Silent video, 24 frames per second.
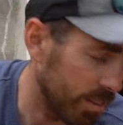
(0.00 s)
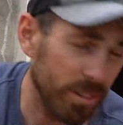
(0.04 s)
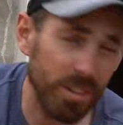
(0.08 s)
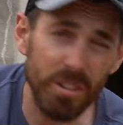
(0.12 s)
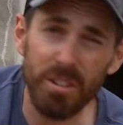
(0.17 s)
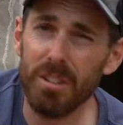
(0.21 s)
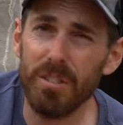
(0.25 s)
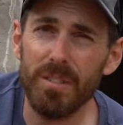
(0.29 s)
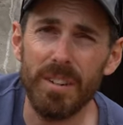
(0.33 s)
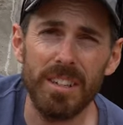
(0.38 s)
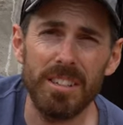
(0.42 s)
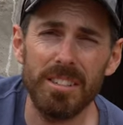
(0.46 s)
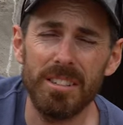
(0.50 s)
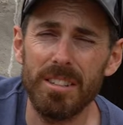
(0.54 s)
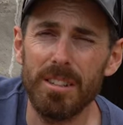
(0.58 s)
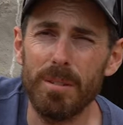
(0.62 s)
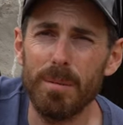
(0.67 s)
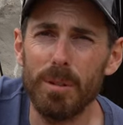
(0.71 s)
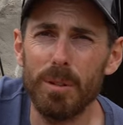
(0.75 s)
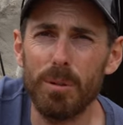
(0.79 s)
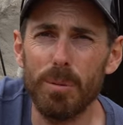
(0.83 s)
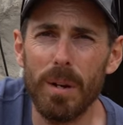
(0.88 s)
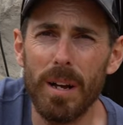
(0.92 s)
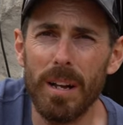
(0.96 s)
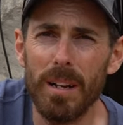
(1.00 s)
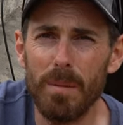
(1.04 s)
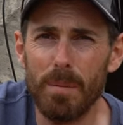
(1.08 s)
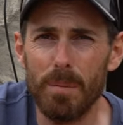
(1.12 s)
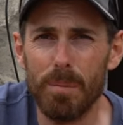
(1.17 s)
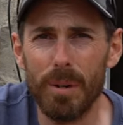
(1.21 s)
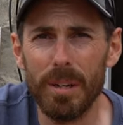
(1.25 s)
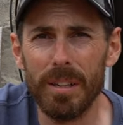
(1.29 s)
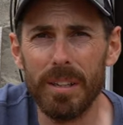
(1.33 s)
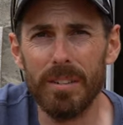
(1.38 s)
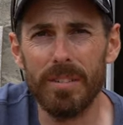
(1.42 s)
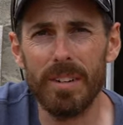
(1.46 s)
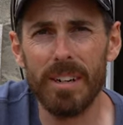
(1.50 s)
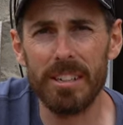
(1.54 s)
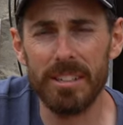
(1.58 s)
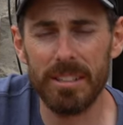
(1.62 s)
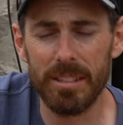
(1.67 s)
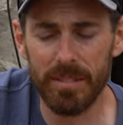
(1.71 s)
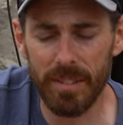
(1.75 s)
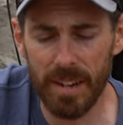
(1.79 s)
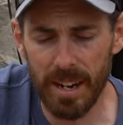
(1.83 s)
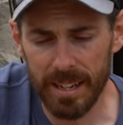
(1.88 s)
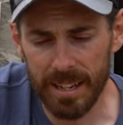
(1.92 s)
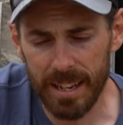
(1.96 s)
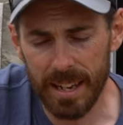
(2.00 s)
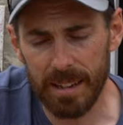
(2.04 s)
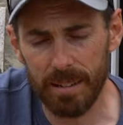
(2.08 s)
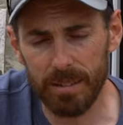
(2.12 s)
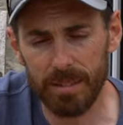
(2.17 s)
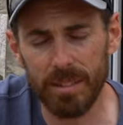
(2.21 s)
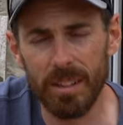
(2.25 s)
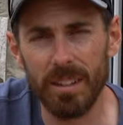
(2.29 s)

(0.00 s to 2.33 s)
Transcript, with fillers: do the rest of them as well and bring the rest of the rack out